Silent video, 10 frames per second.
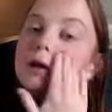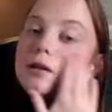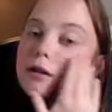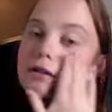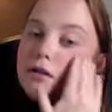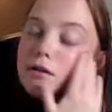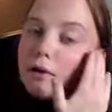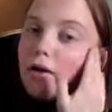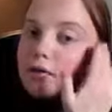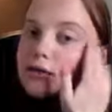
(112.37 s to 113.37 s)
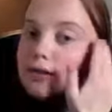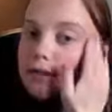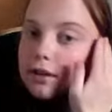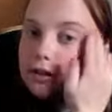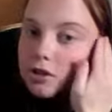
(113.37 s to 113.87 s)
And this is a
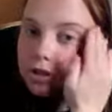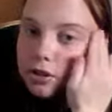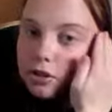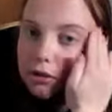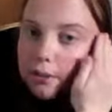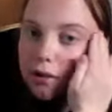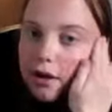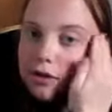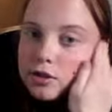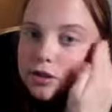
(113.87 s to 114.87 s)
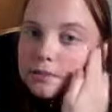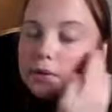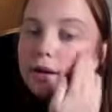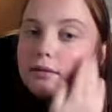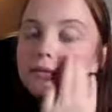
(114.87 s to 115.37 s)
relatively sheer blush,
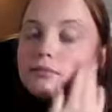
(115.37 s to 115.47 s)
but